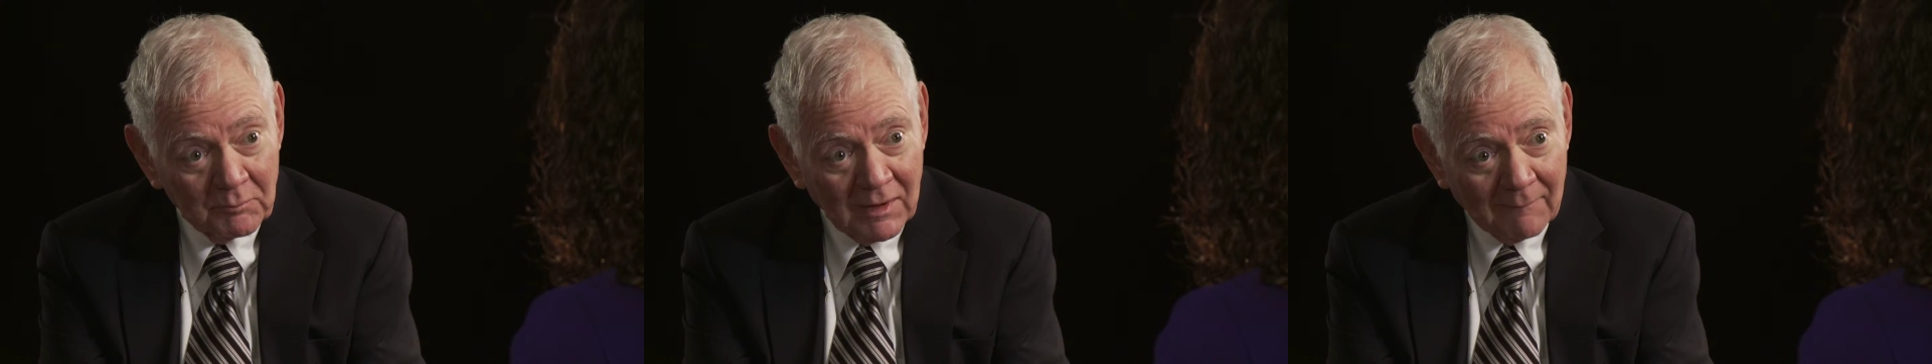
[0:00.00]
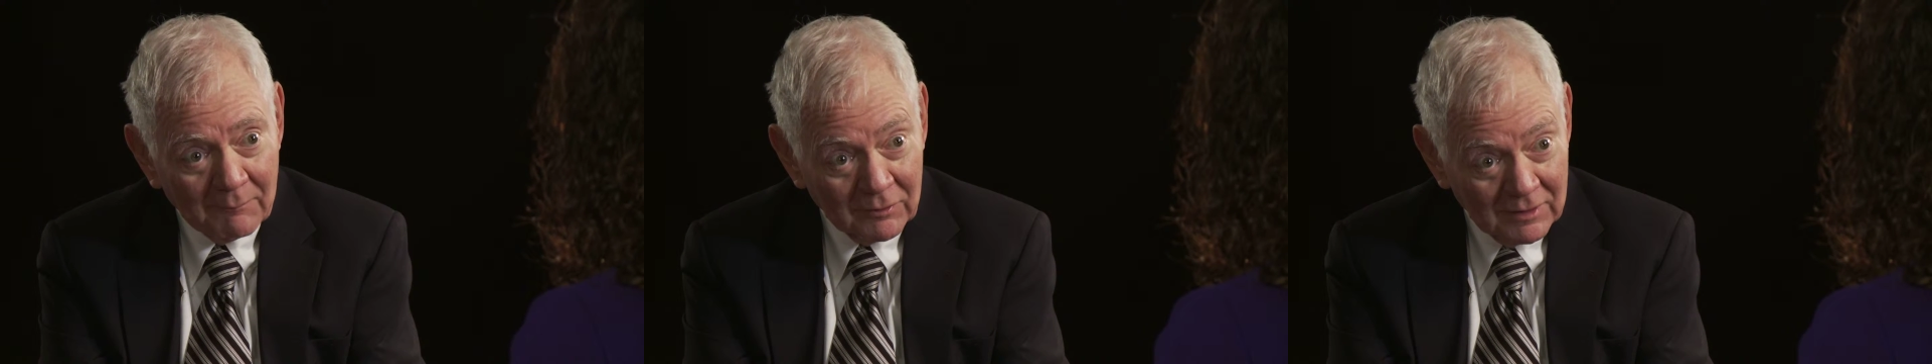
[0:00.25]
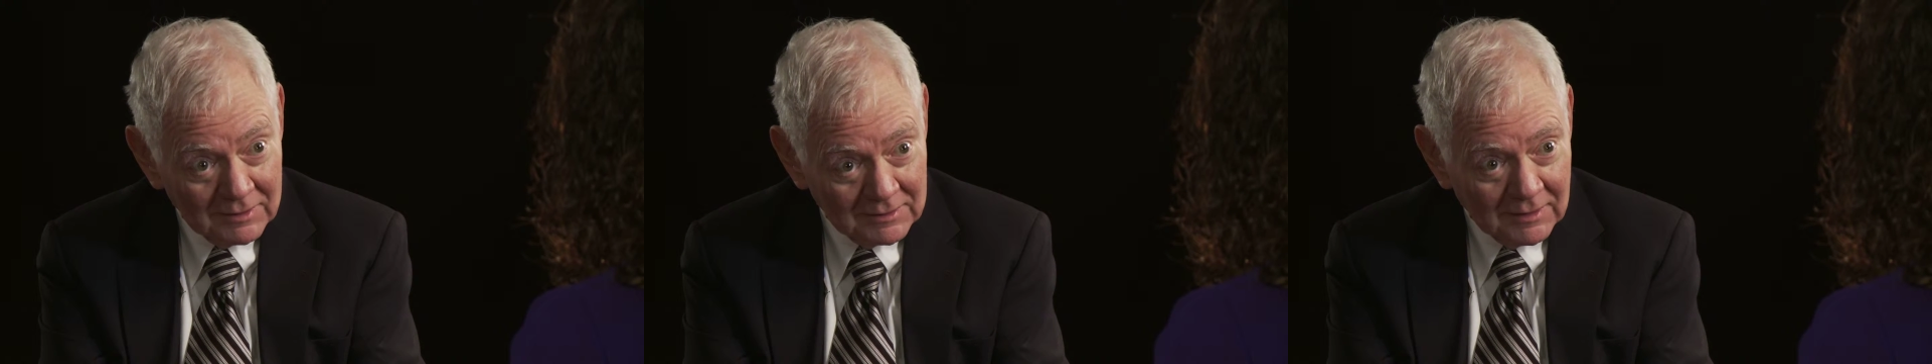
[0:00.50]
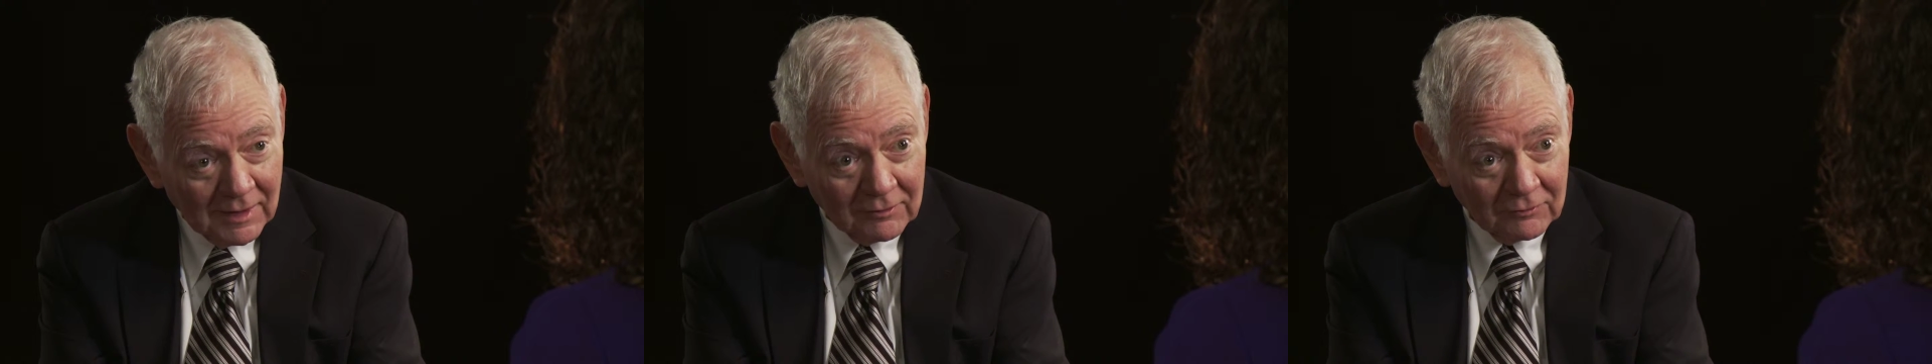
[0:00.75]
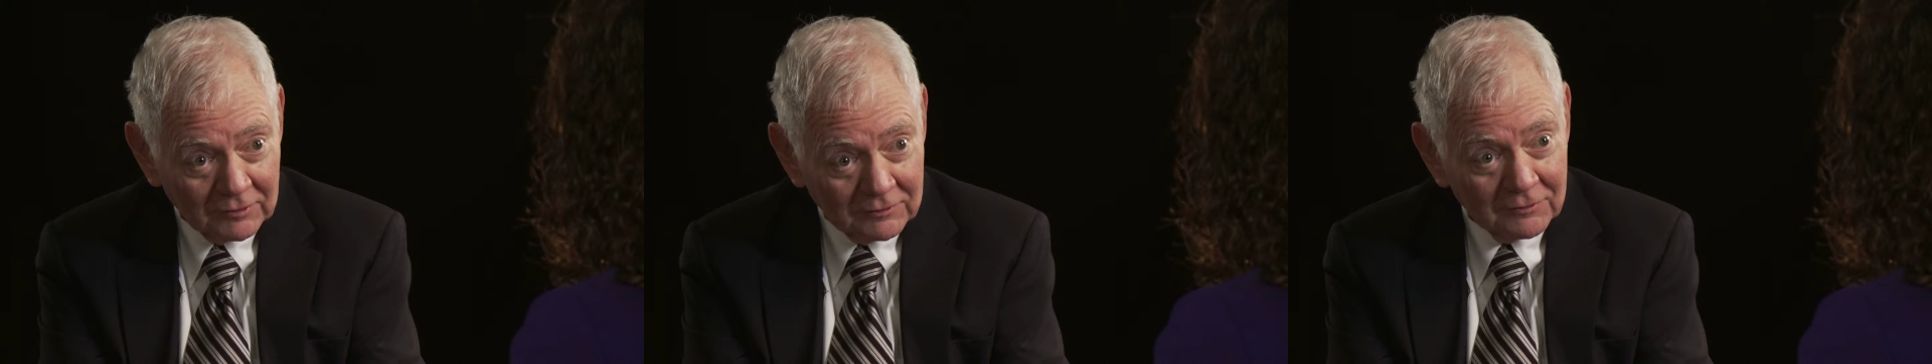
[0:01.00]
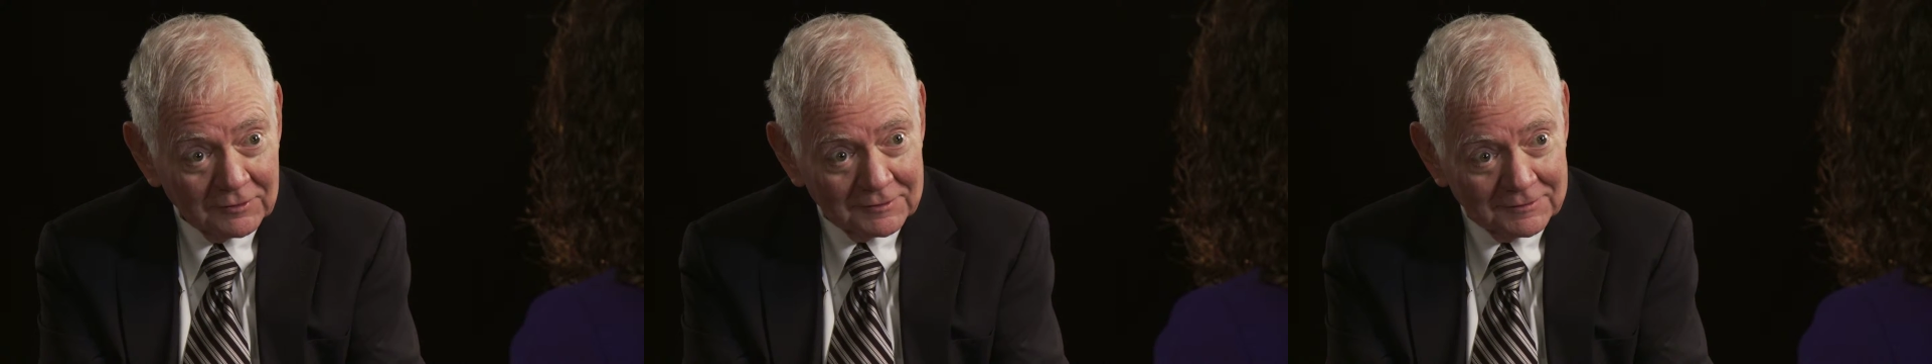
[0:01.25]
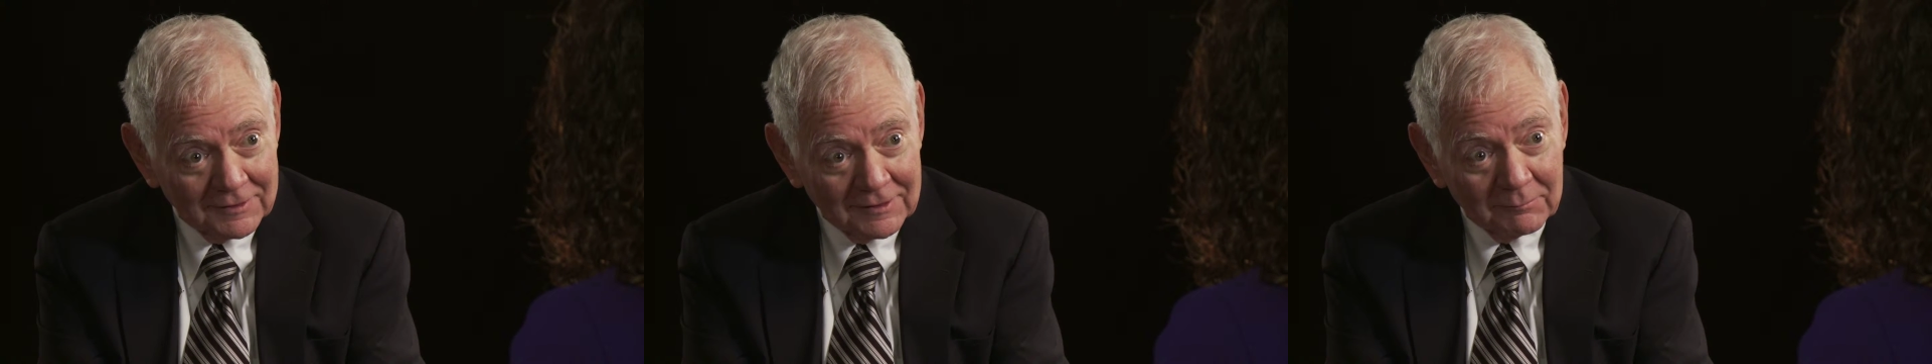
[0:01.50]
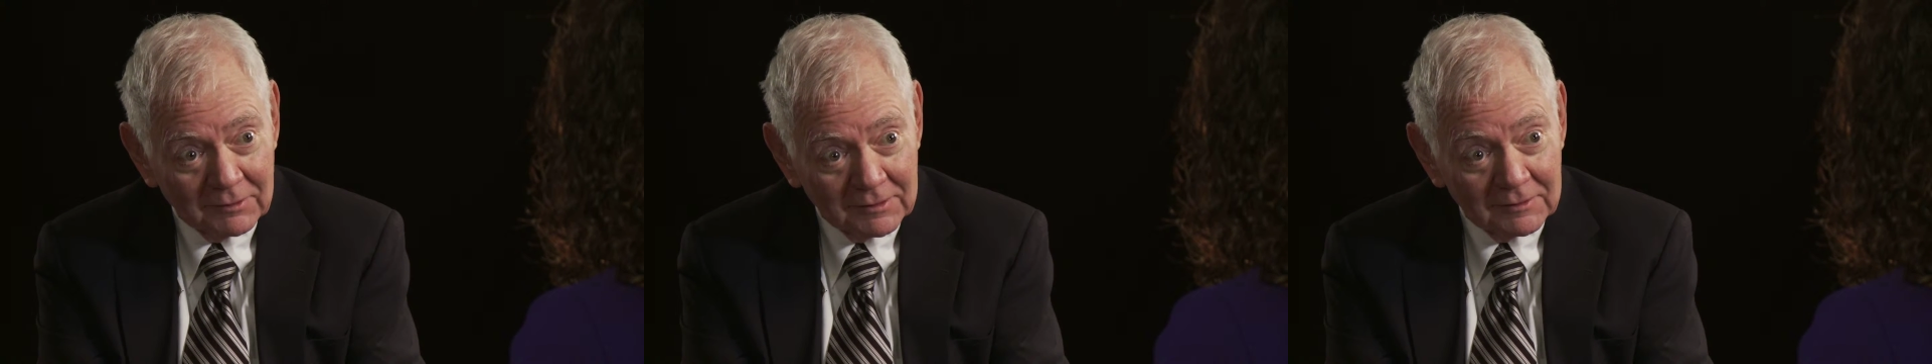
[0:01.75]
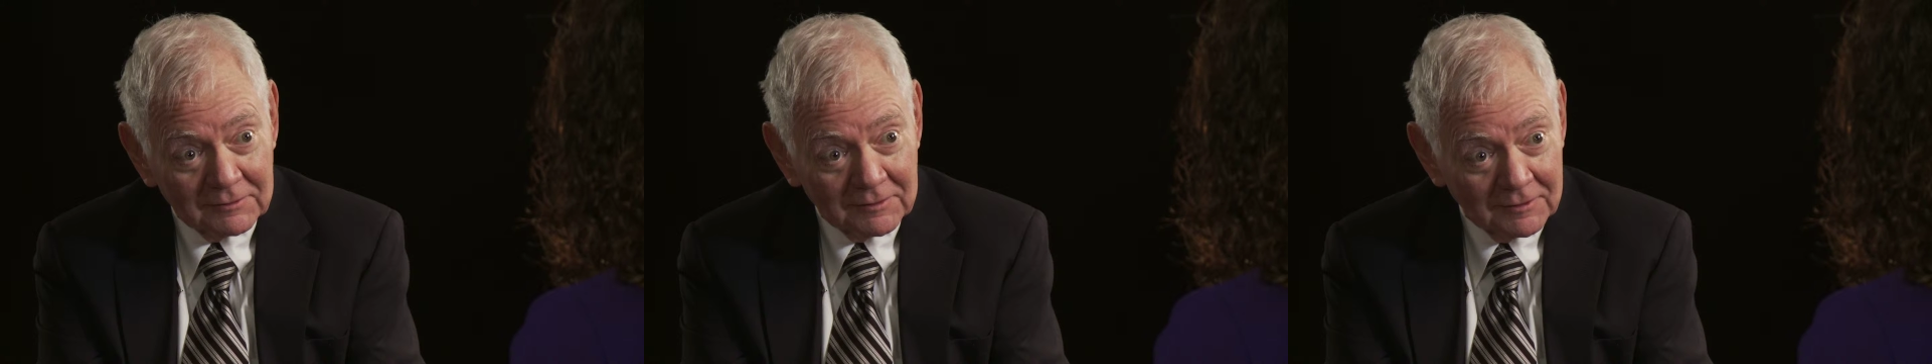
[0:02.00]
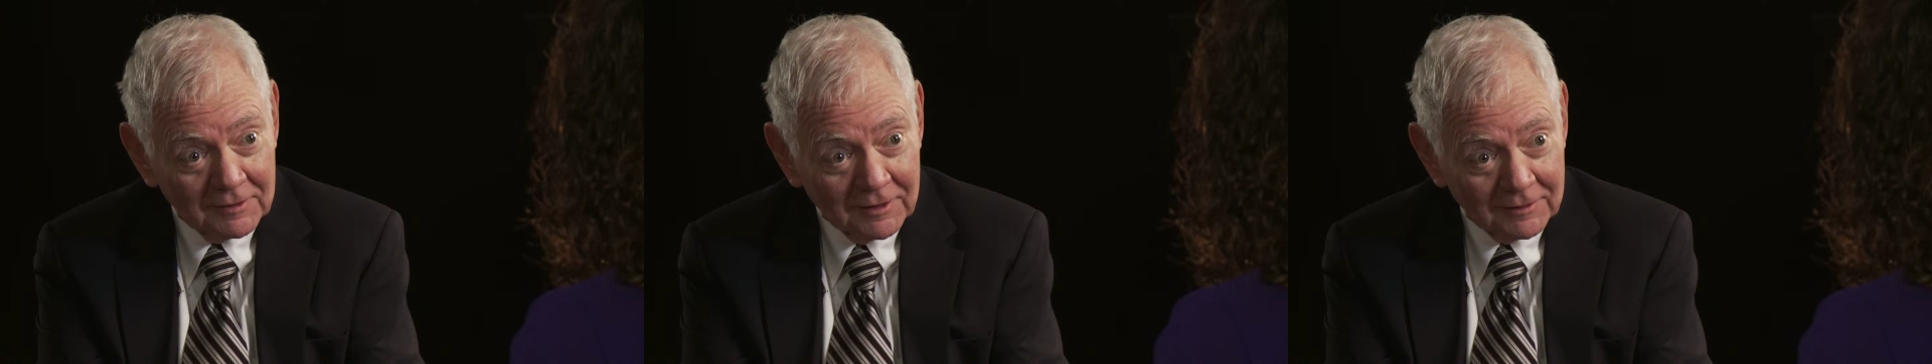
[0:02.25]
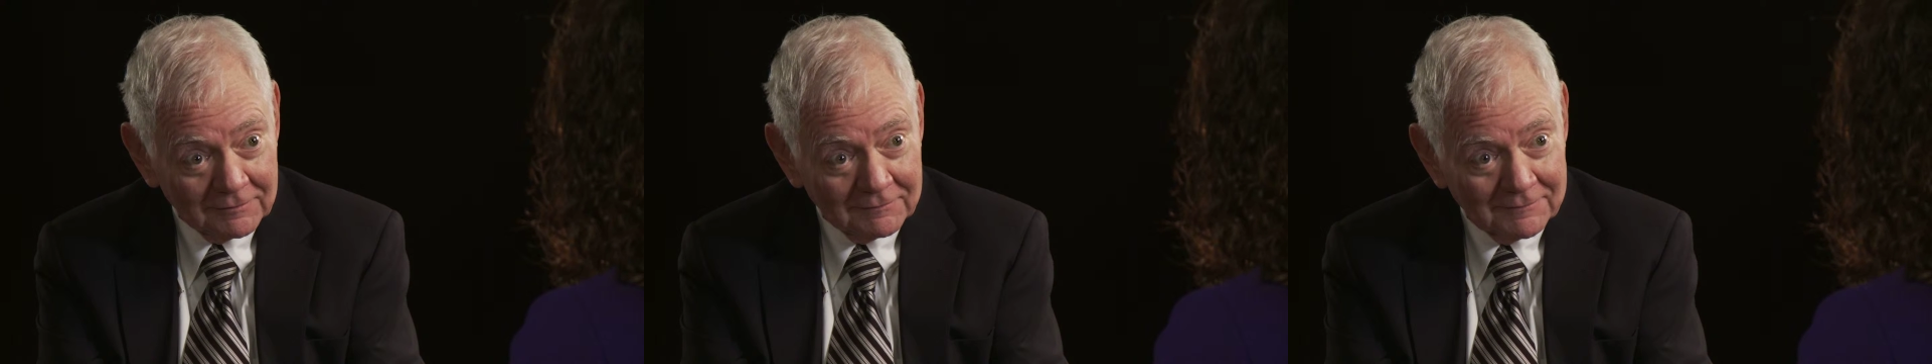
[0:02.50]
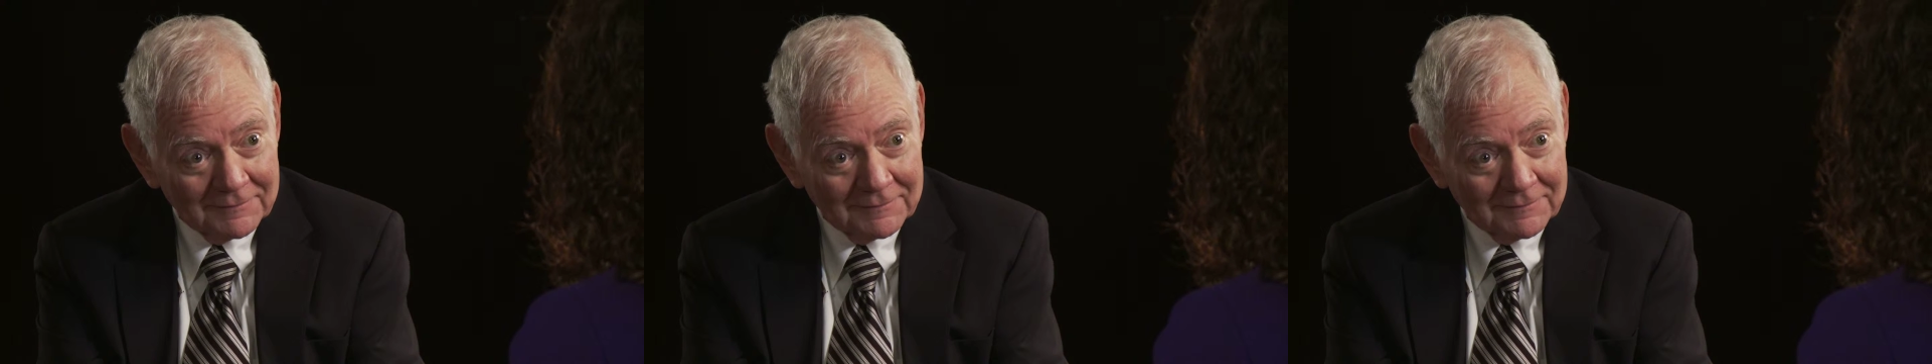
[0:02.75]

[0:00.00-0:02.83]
operate not only during the day but into the night.